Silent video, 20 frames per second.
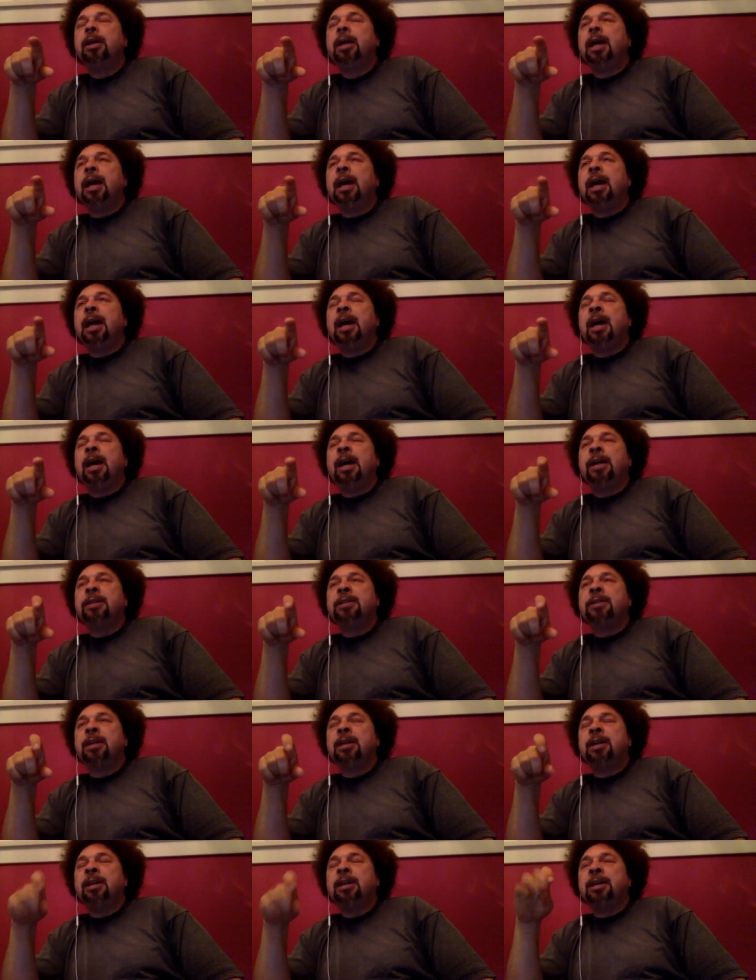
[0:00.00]
as
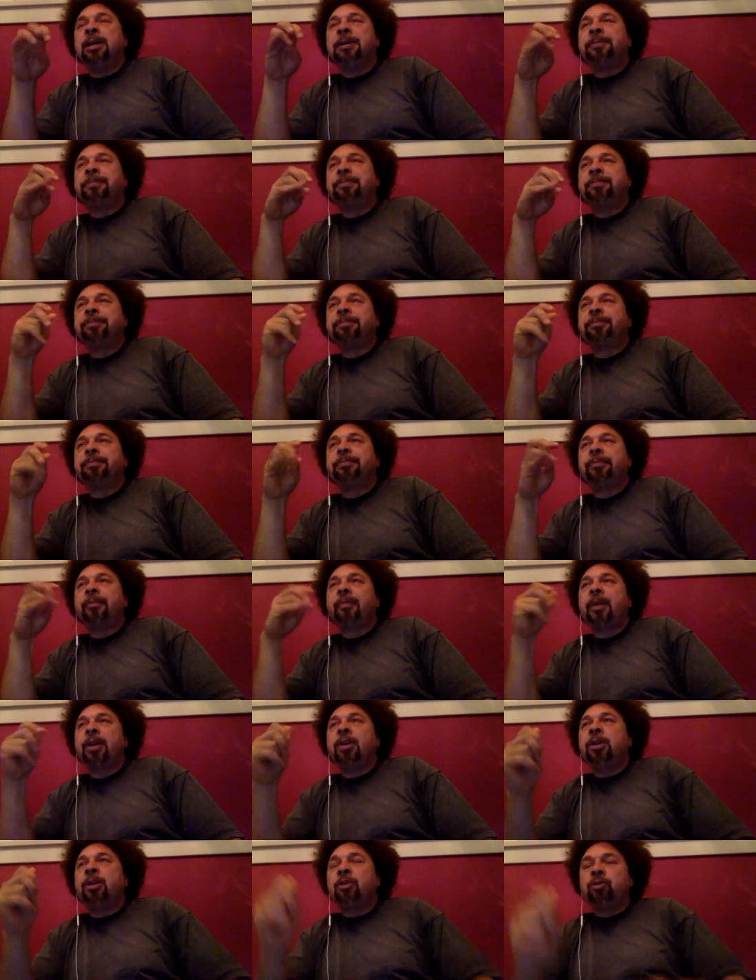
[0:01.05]
the
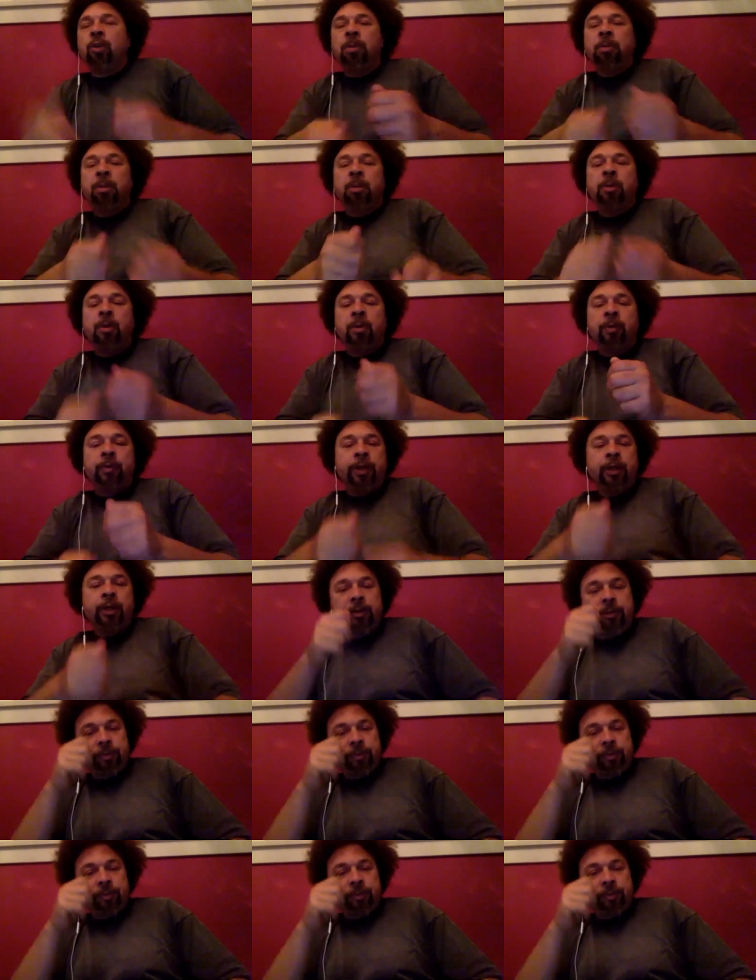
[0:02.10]
Drummer movie?